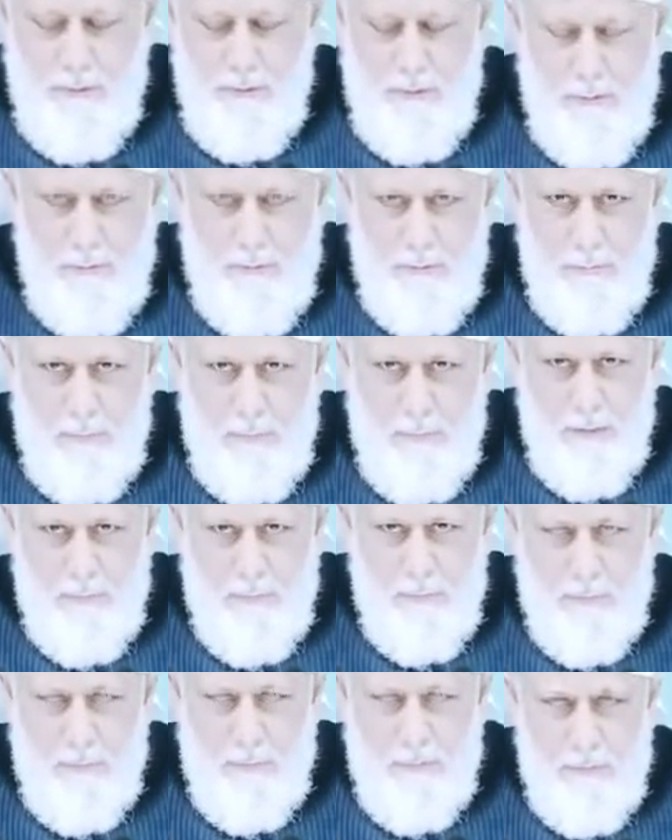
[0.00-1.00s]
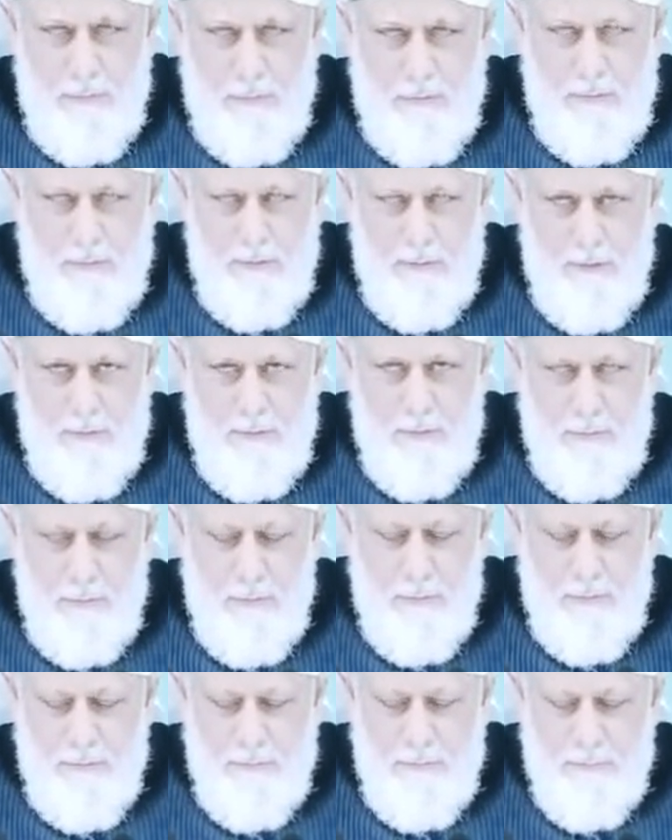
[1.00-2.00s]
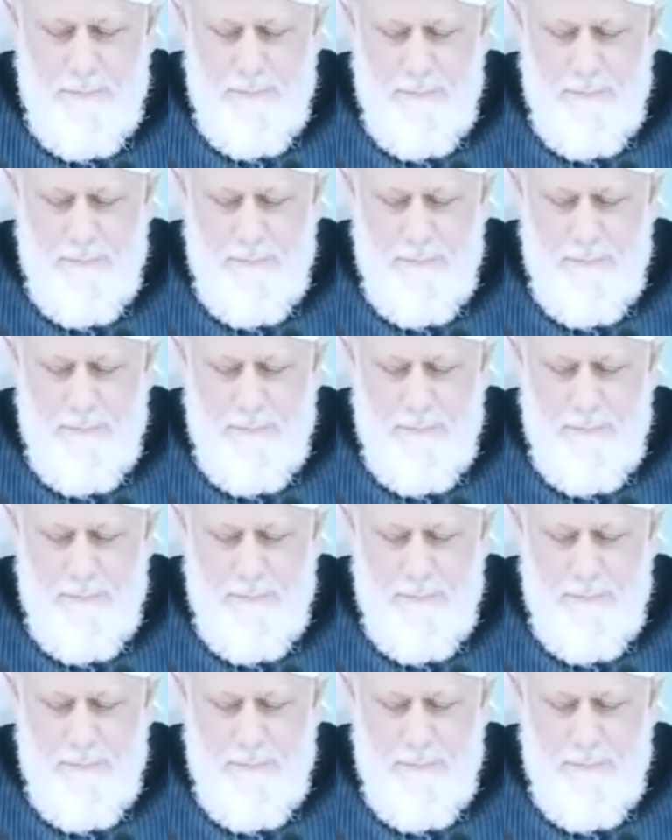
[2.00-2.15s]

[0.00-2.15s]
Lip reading: said a lie against Allah,